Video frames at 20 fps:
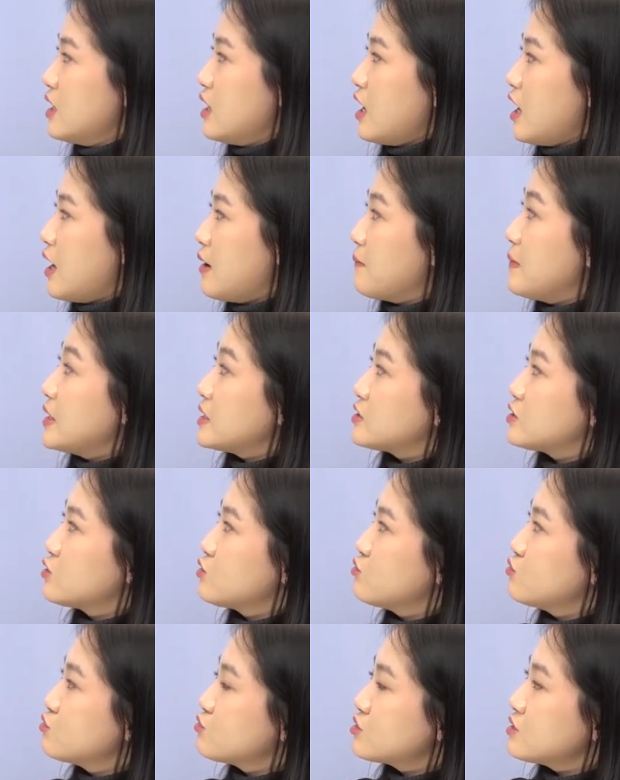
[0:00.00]
It's
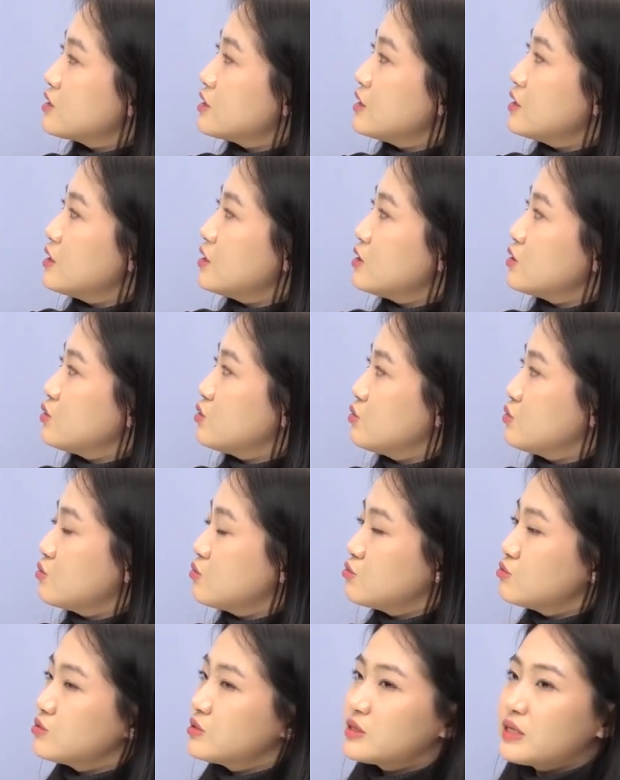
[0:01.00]
usually
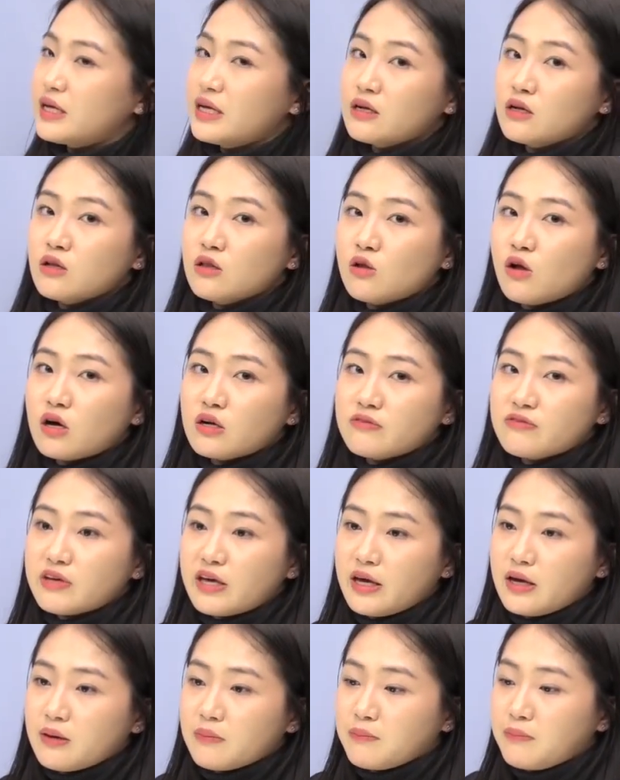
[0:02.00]
used in a lot of
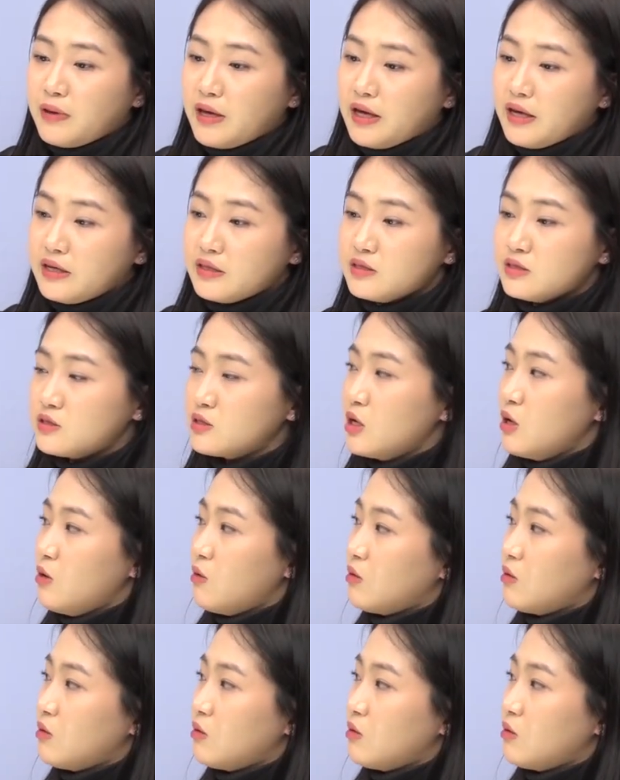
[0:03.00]
campaigns